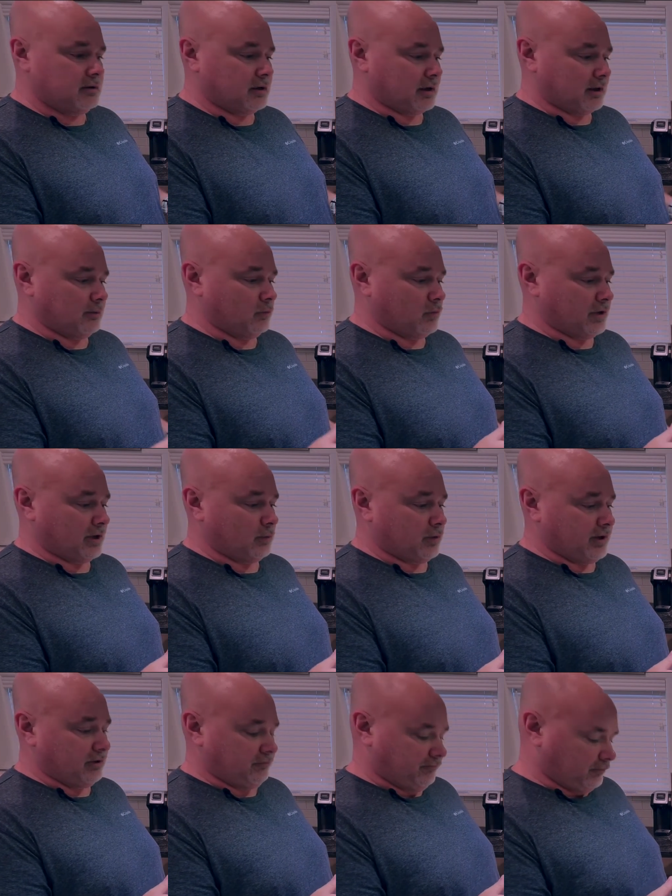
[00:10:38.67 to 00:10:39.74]
What I'm
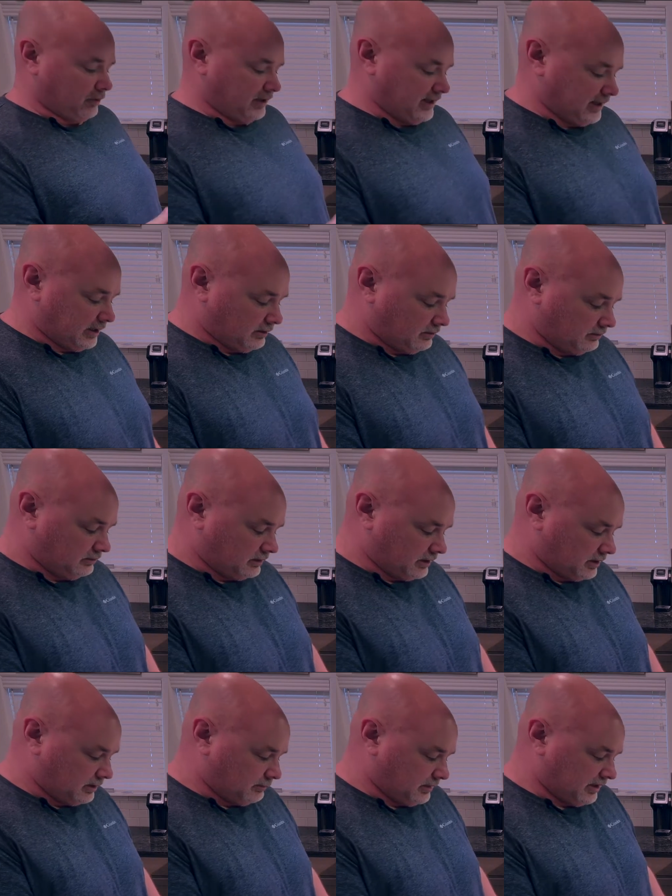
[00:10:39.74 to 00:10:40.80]
waiting for
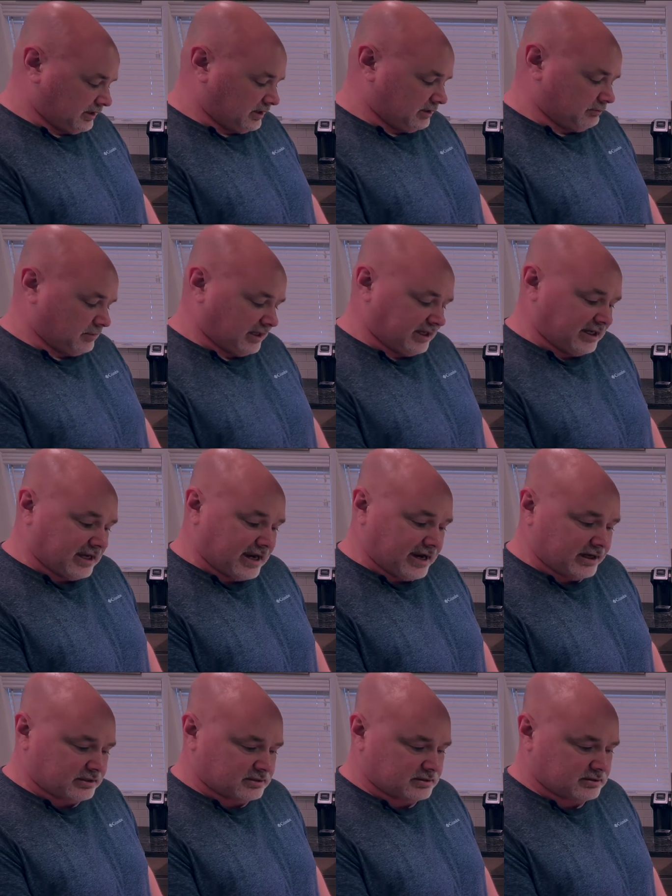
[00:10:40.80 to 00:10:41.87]
now, my
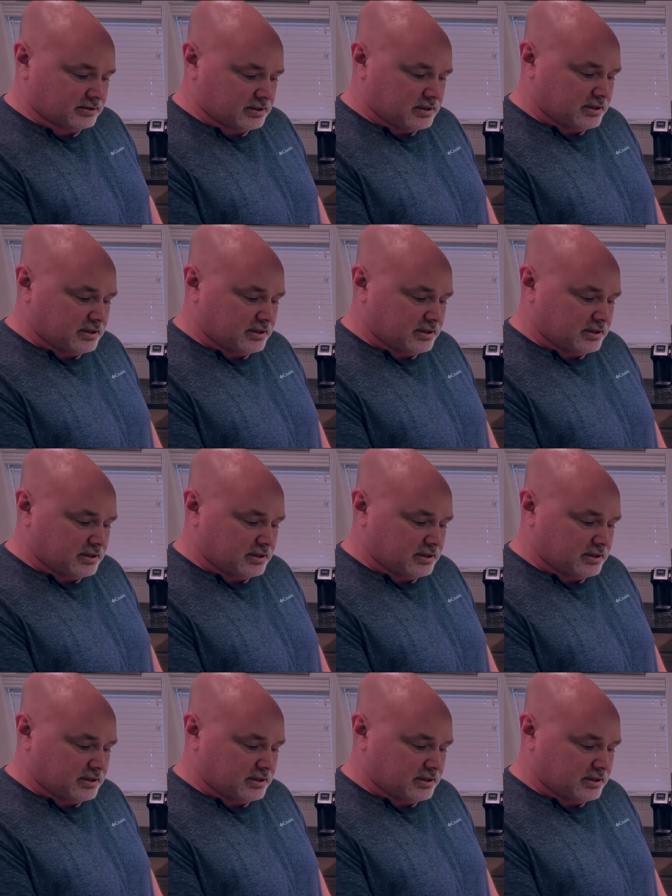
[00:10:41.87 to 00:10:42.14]
gas